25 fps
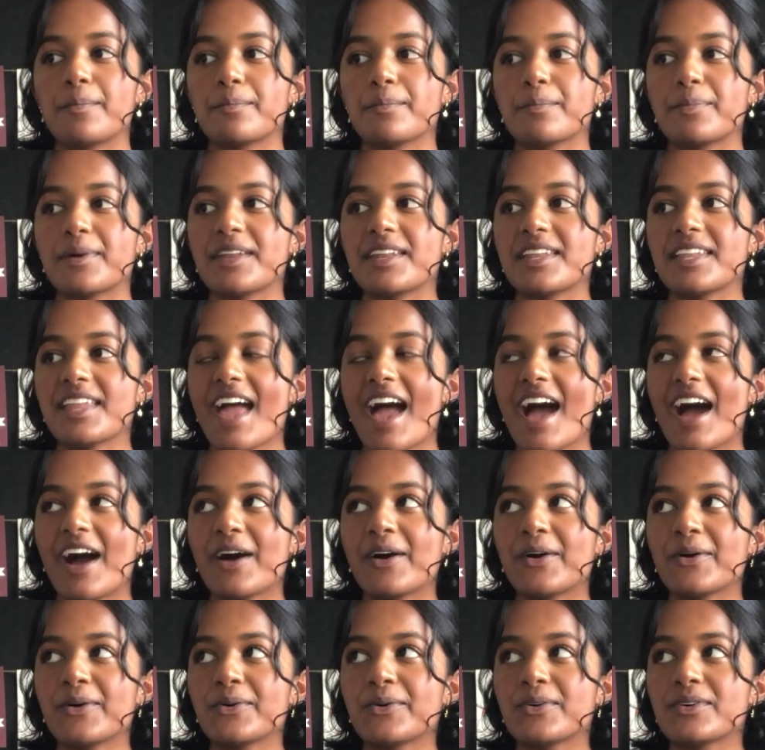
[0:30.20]
But
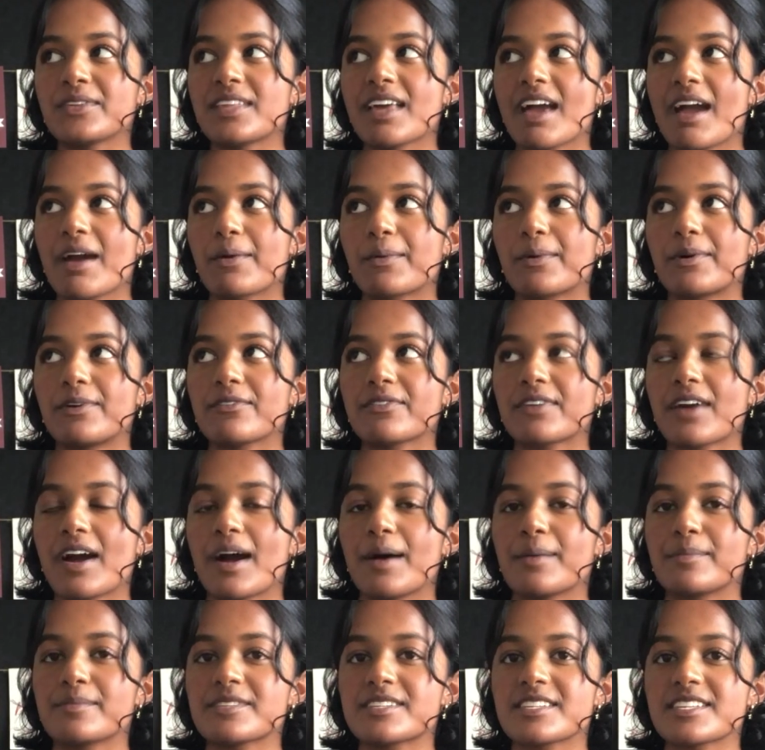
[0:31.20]
now that we've
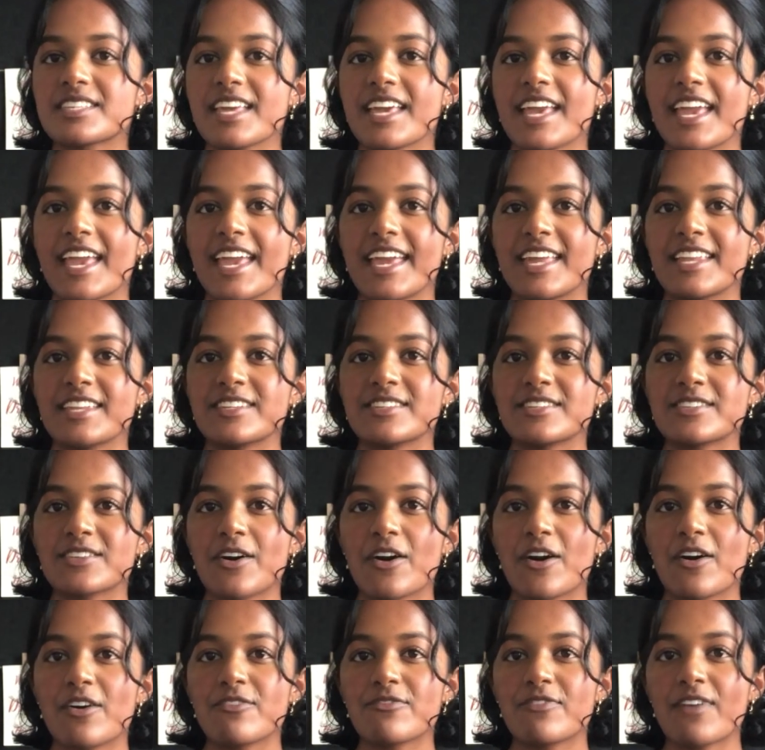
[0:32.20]
come to the end
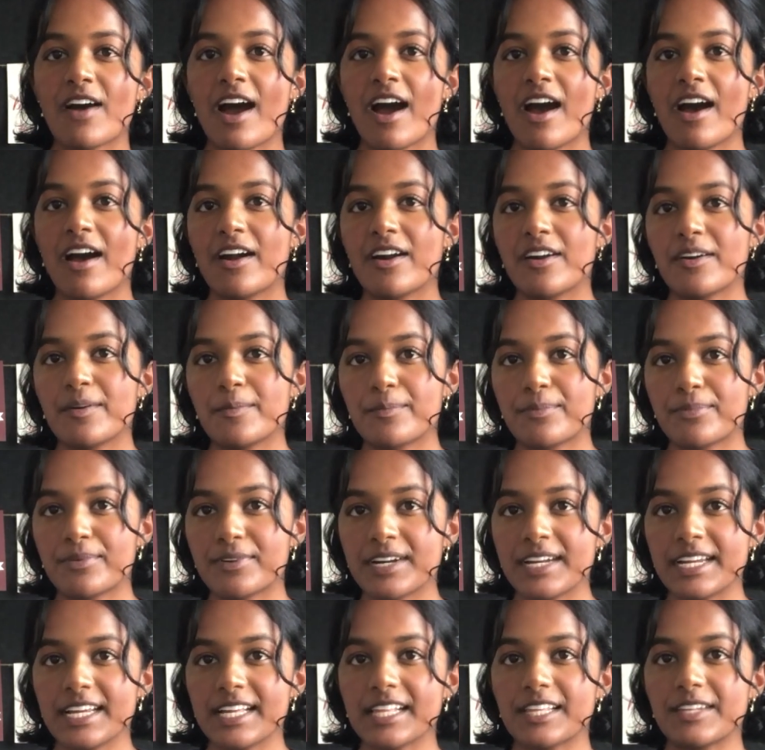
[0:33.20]
of our
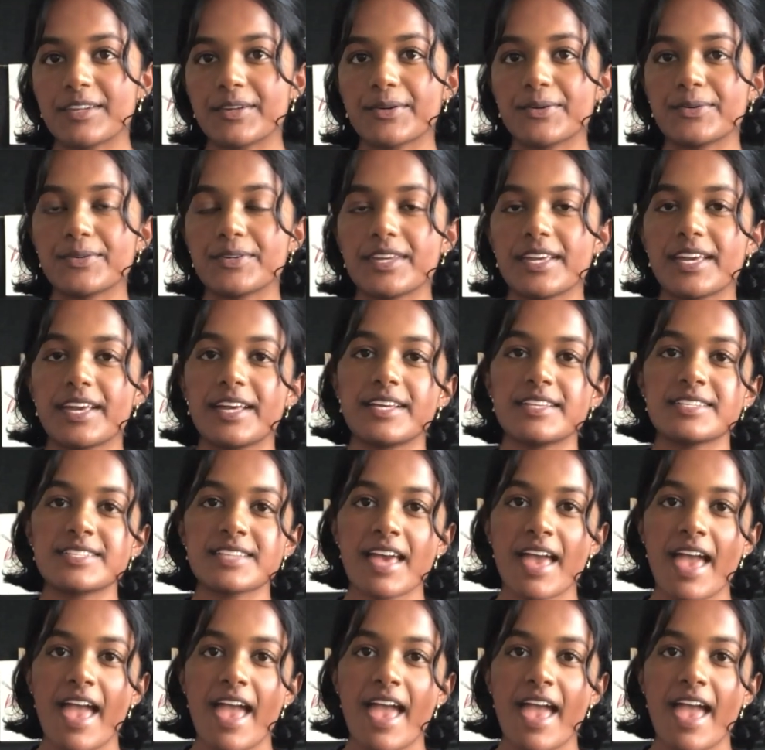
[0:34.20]
preclinical years